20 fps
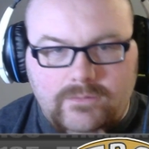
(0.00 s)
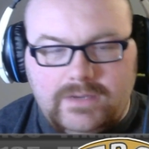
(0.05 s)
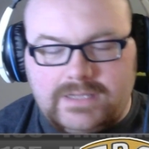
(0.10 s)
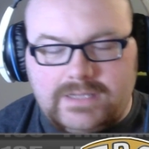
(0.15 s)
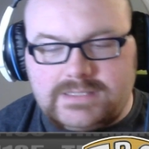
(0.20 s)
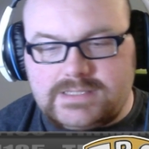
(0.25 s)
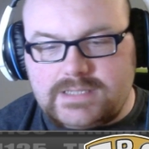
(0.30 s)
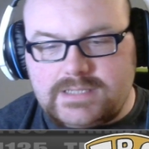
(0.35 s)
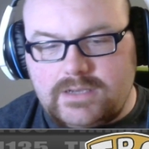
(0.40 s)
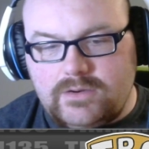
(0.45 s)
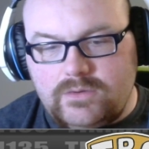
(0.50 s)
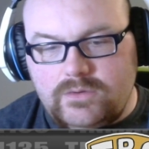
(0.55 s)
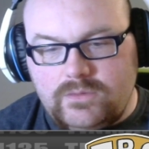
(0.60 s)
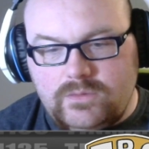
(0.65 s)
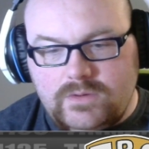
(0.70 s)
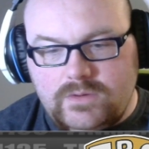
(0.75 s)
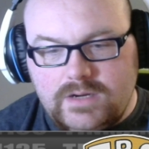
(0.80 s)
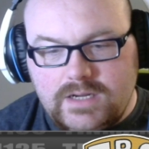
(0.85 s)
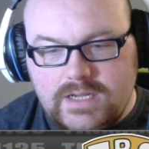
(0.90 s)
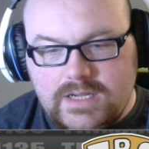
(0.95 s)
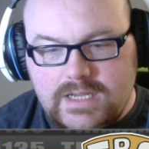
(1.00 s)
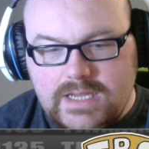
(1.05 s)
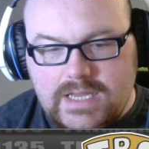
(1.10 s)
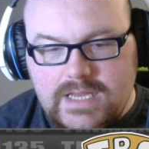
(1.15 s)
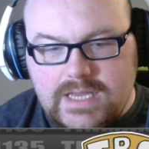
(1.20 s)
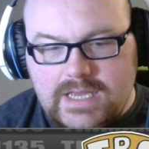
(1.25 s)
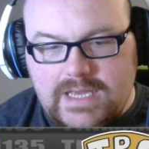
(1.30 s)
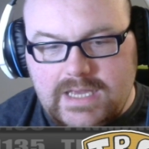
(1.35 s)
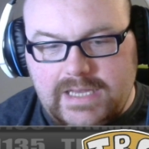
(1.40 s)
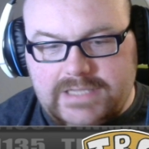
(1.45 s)
and so
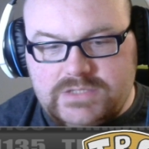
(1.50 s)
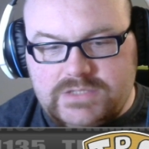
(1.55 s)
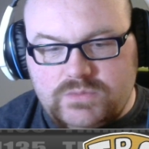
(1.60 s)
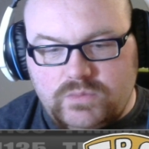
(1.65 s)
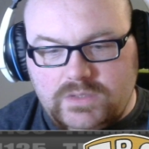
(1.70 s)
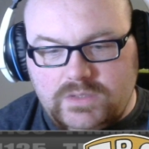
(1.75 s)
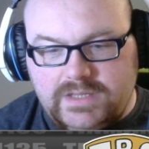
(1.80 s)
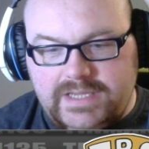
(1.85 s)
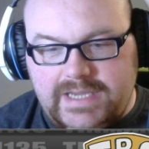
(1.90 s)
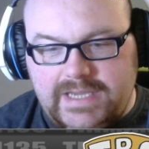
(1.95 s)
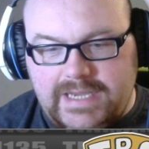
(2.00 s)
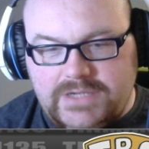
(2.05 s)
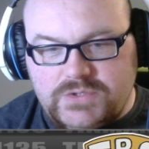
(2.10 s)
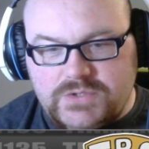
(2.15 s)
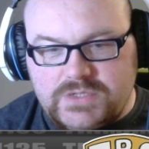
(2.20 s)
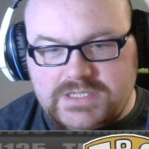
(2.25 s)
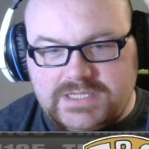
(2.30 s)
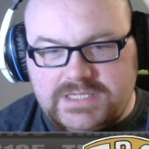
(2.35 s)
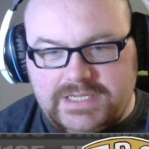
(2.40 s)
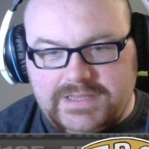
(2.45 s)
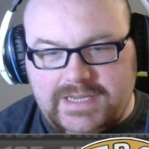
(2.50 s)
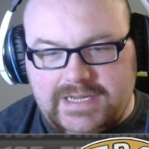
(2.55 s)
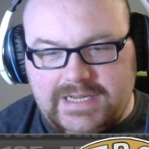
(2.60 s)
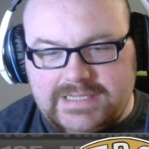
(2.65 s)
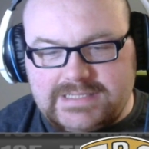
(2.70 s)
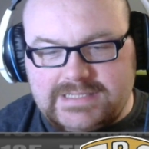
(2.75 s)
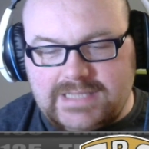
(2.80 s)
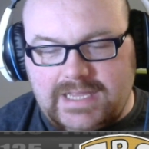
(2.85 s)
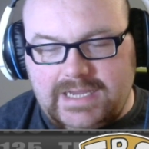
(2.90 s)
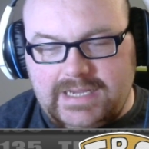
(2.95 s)
it's really interesting that
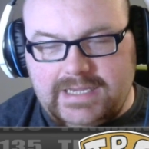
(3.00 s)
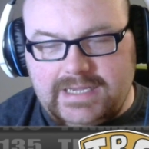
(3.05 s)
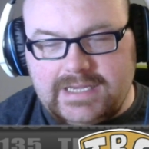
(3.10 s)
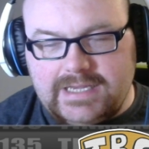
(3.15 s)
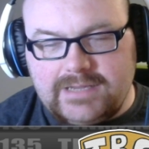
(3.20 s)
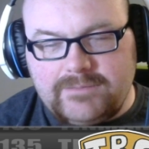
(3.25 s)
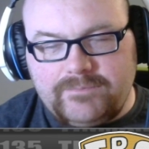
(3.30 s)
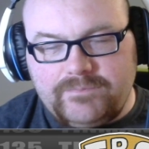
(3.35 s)
it's like